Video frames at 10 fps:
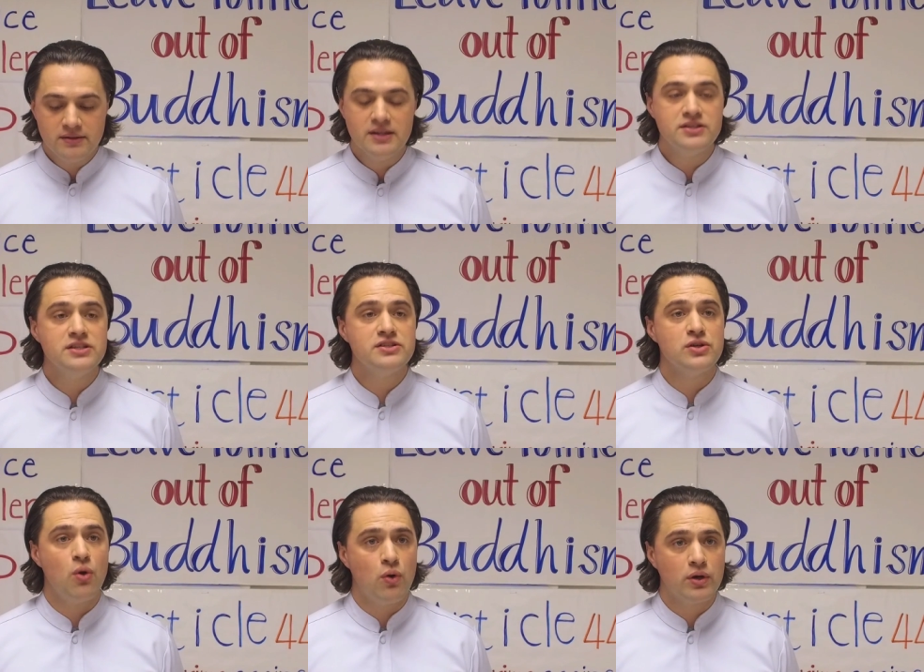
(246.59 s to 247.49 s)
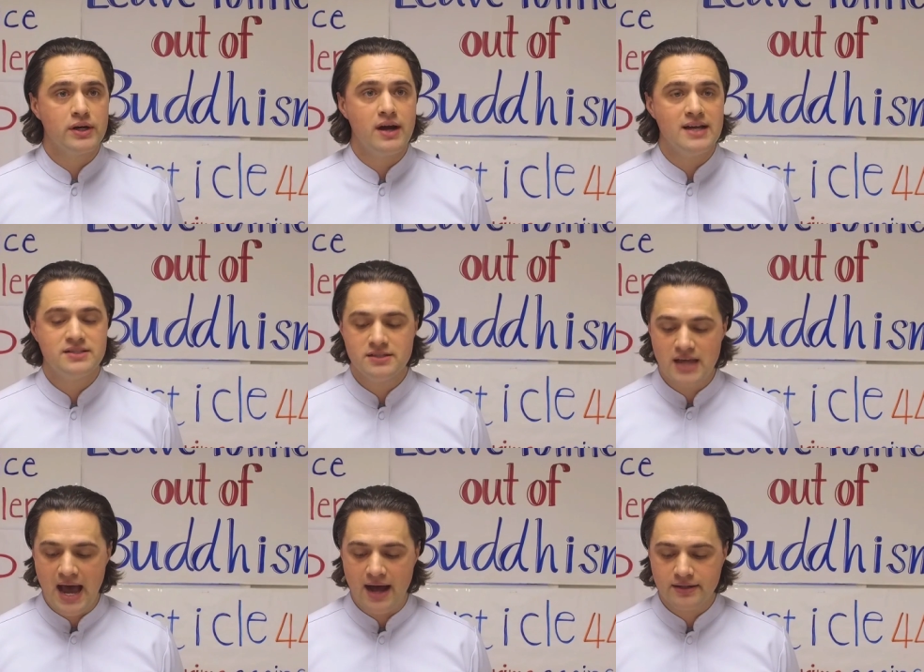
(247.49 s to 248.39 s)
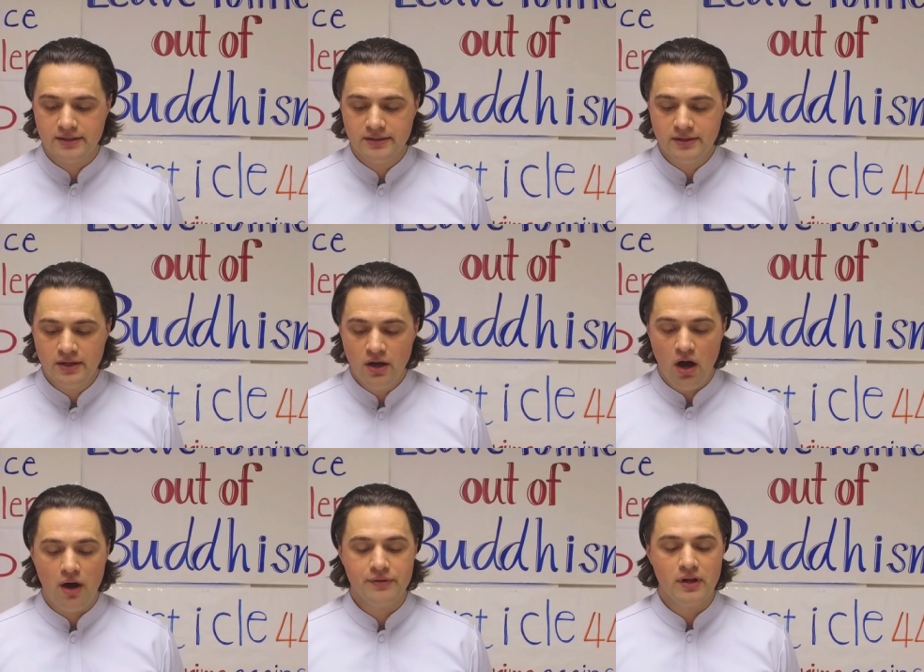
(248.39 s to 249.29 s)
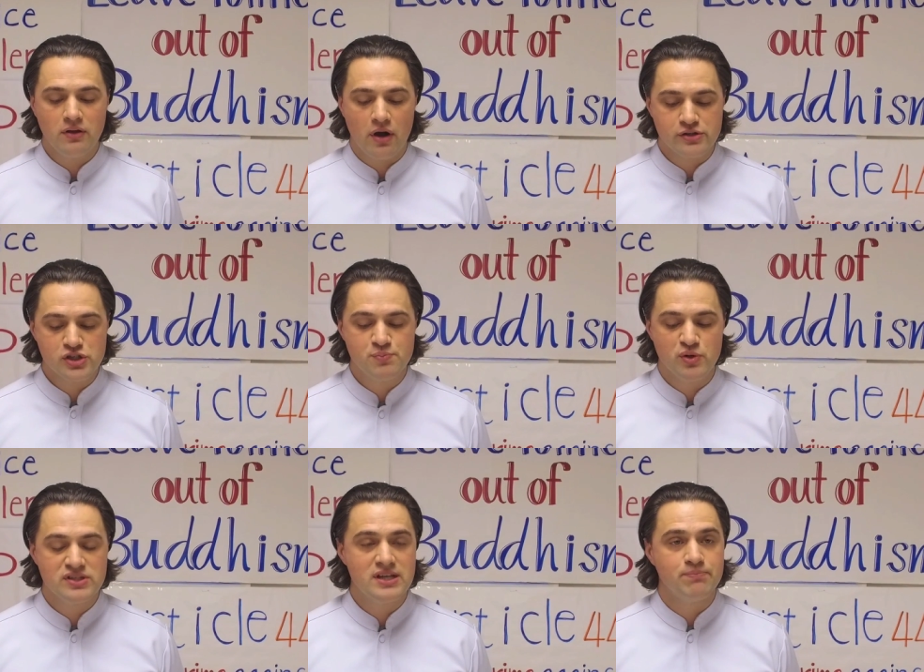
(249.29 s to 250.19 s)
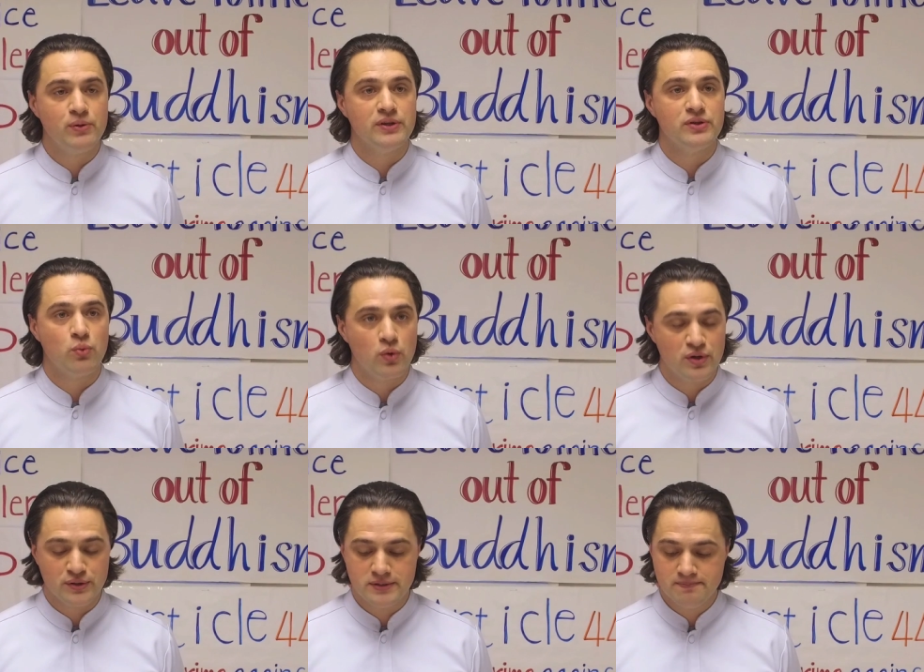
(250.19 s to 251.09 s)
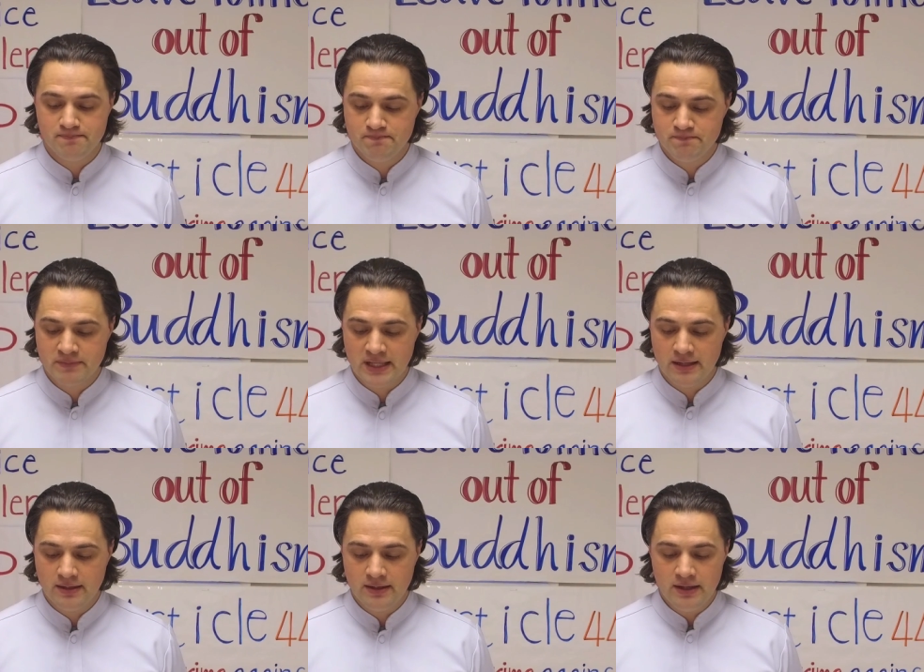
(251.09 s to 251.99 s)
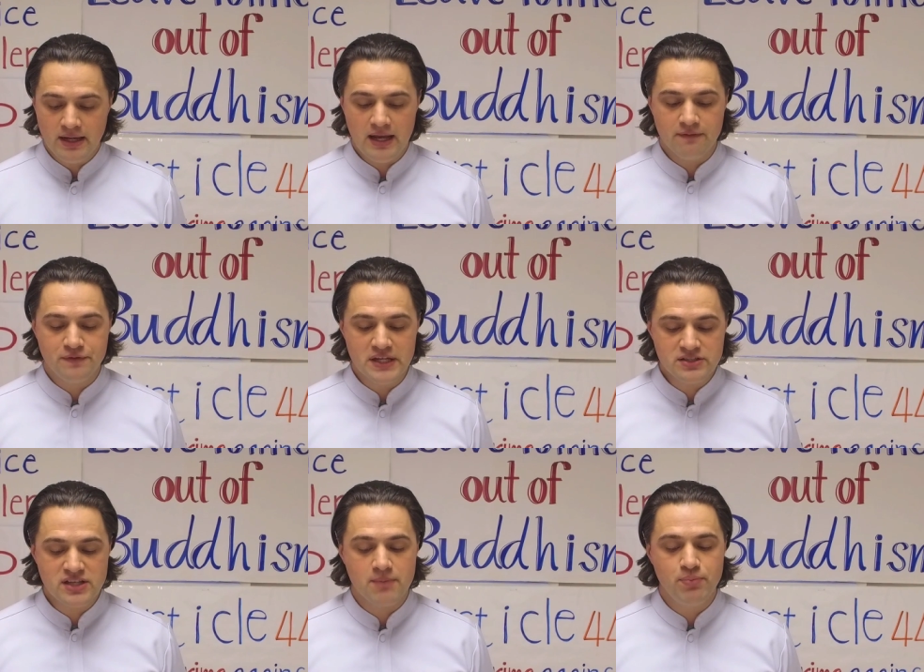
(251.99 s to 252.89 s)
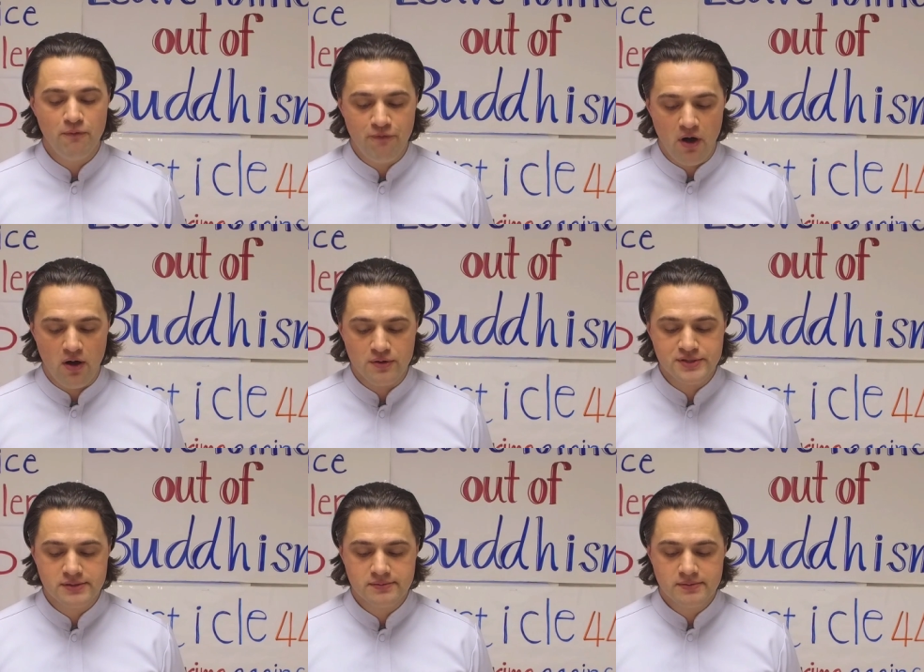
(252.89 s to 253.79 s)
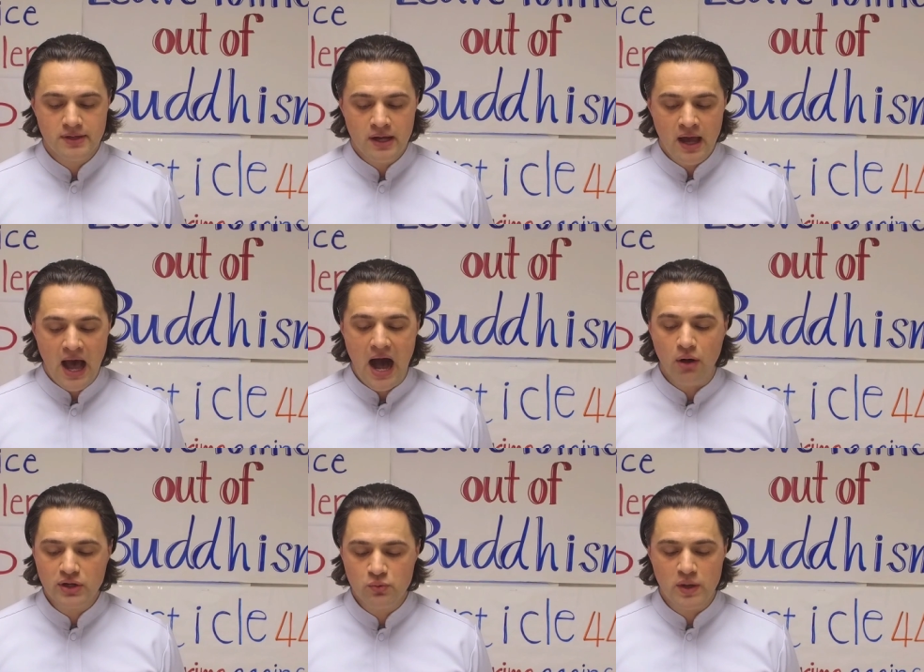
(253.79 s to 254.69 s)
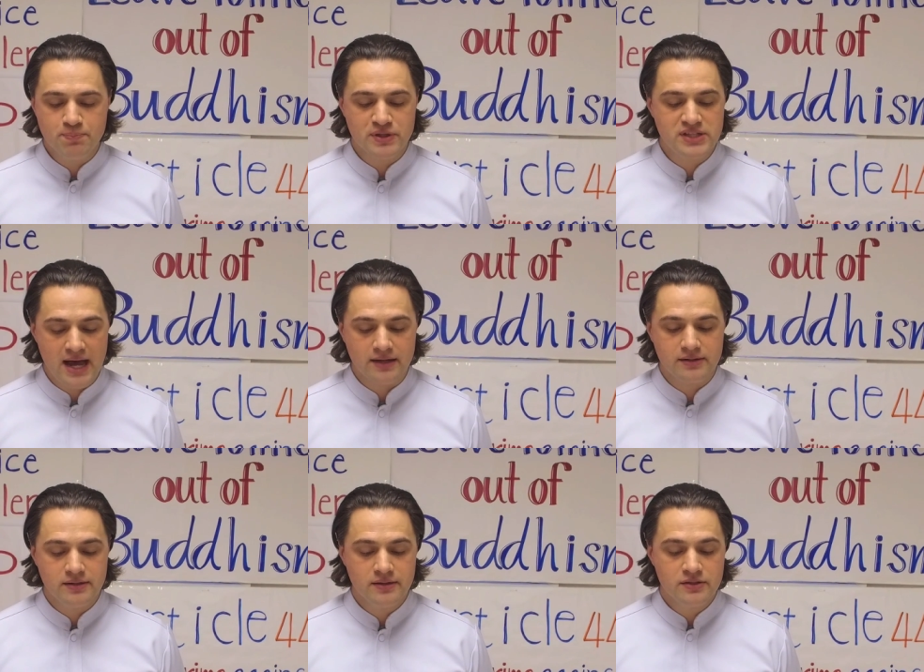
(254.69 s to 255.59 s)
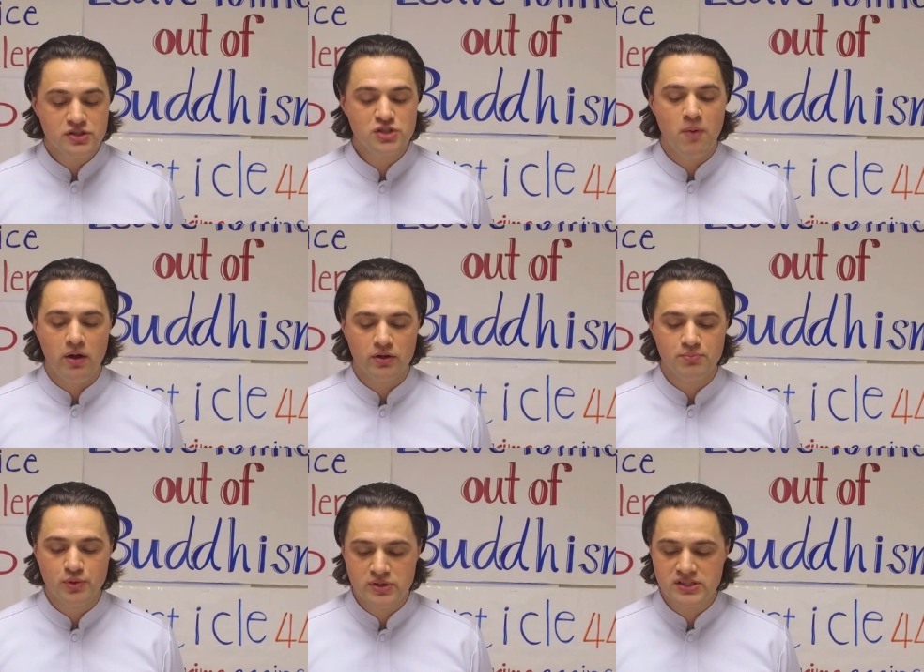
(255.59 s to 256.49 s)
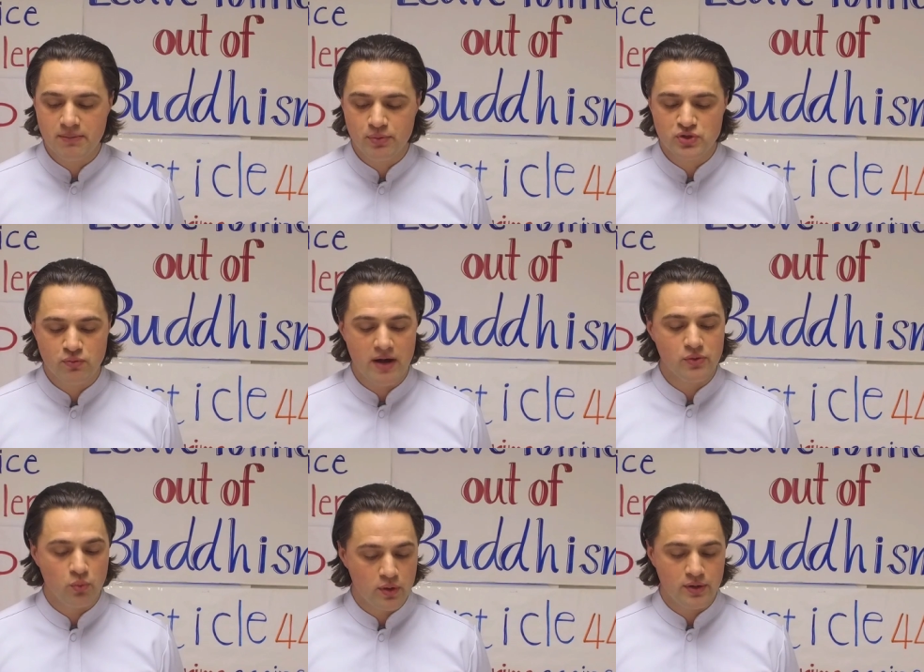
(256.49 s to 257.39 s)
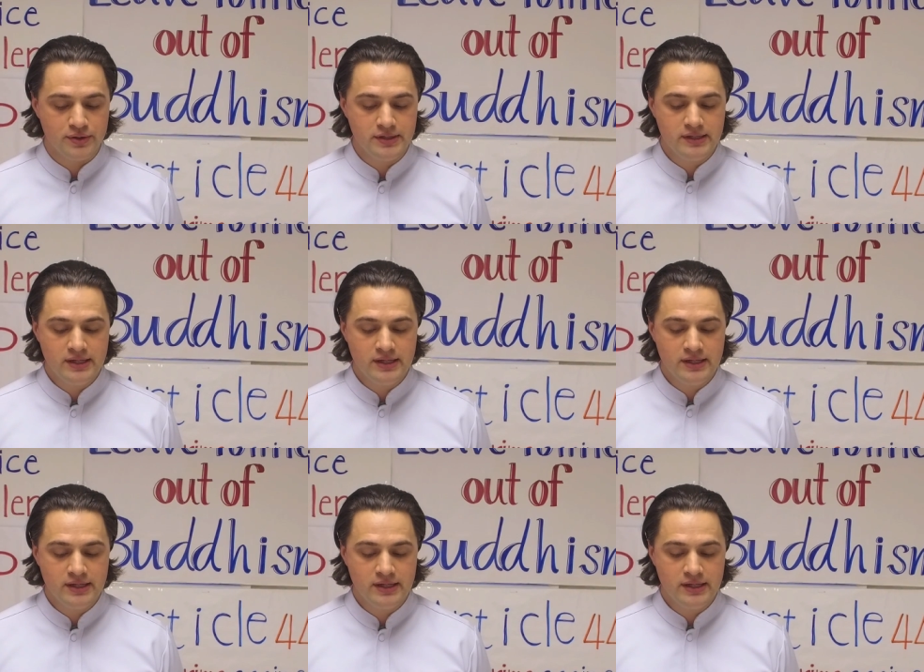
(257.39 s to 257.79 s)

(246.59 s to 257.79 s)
This is an organized attack on the largest Buddhist temple in the world. If this temple falls, how can we protect smaller Buddhist temples around the world?